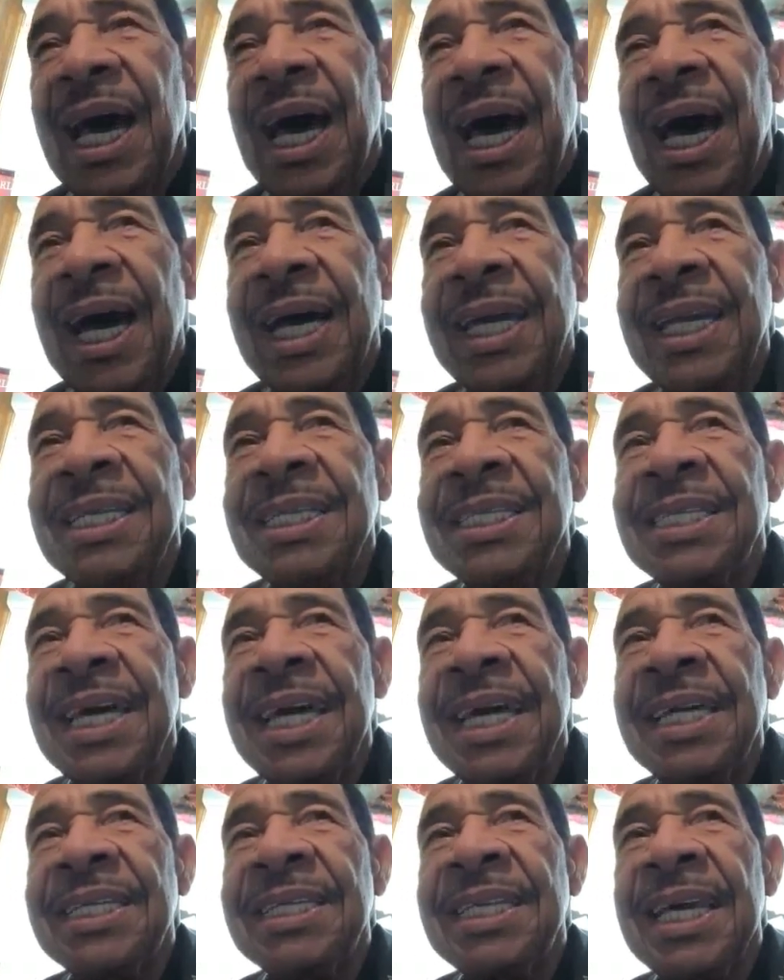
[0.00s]
I didn't
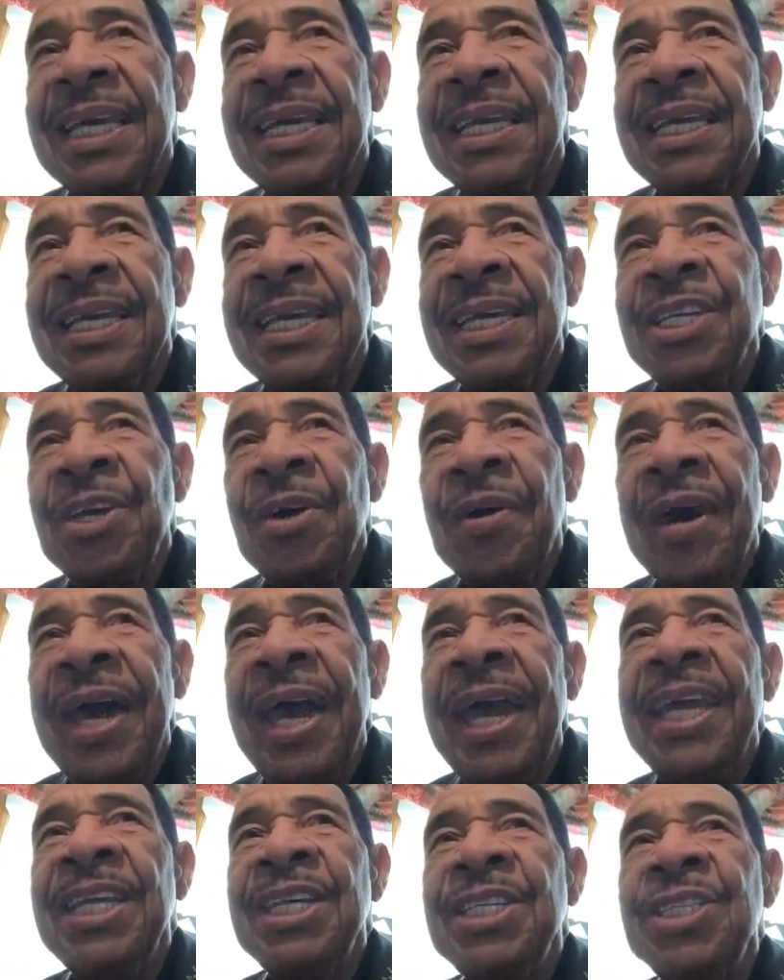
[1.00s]
think that in your
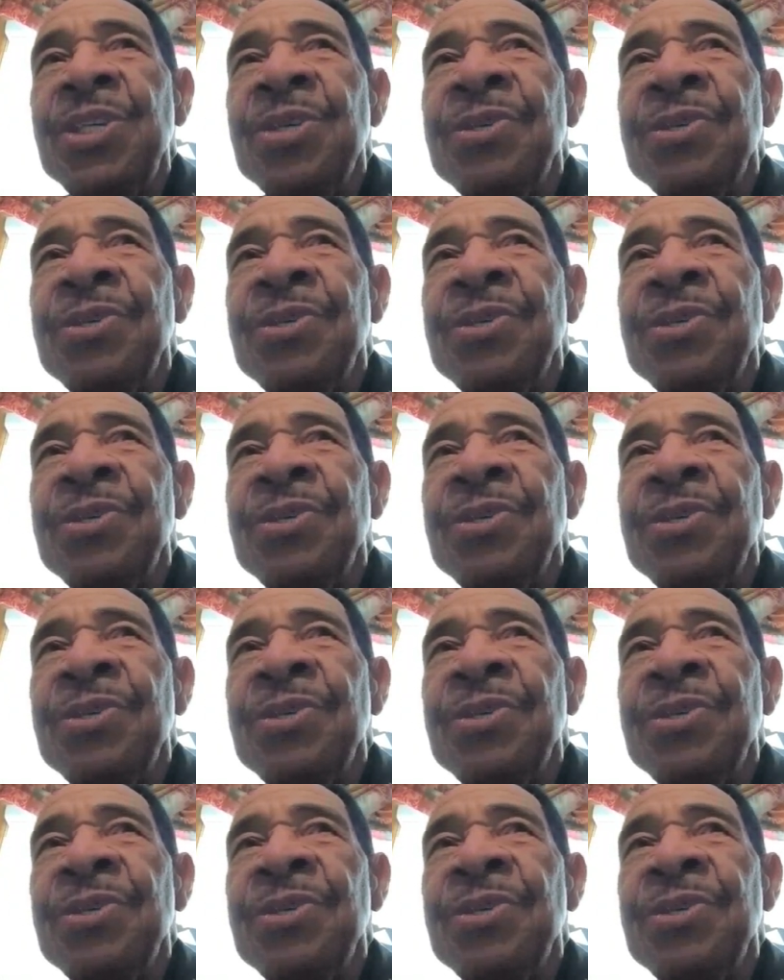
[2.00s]
80s,